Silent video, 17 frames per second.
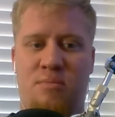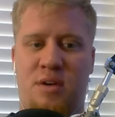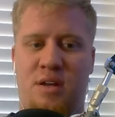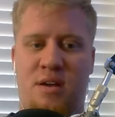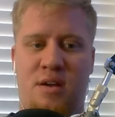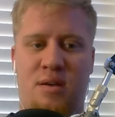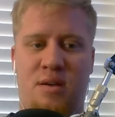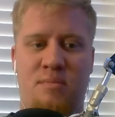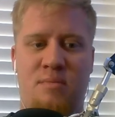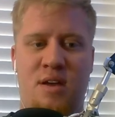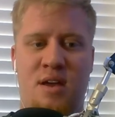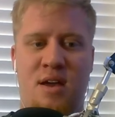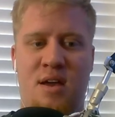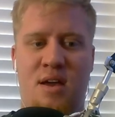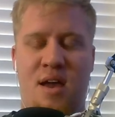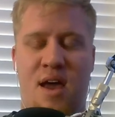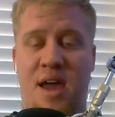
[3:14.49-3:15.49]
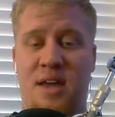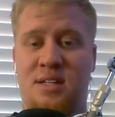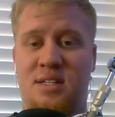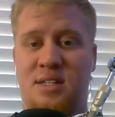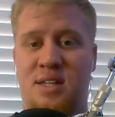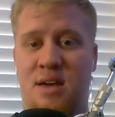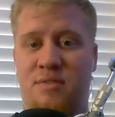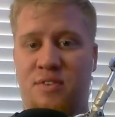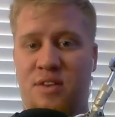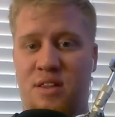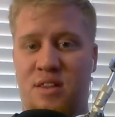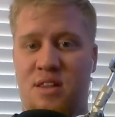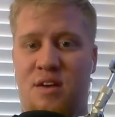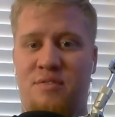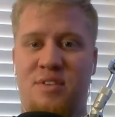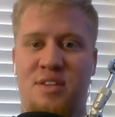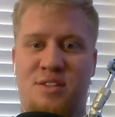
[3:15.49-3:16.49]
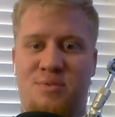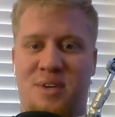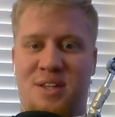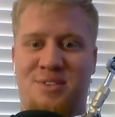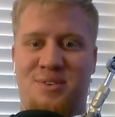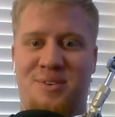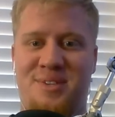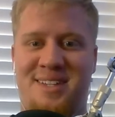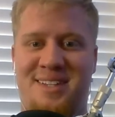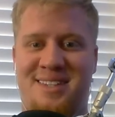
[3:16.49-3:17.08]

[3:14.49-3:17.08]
But um, I definitely love this resource.